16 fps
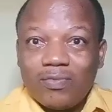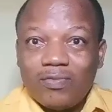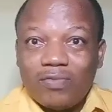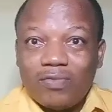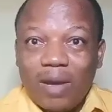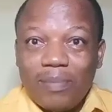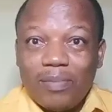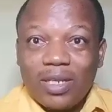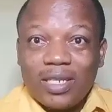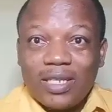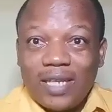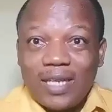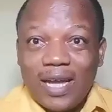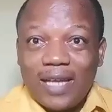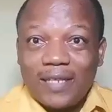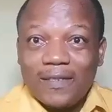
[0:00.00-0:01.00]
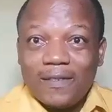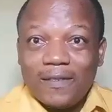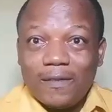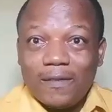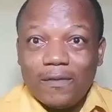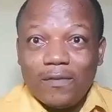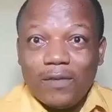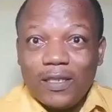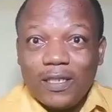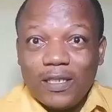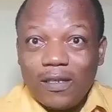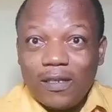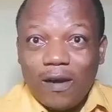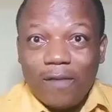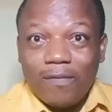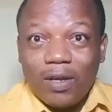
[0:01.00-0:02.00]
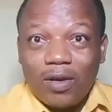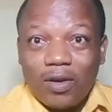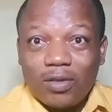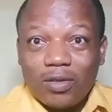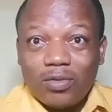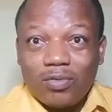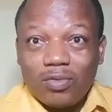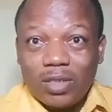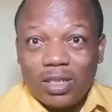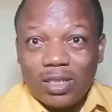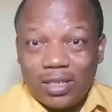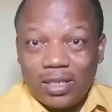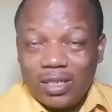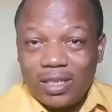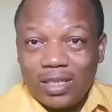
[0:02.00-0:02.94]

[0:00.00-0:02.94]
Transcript: fabric and unity of the country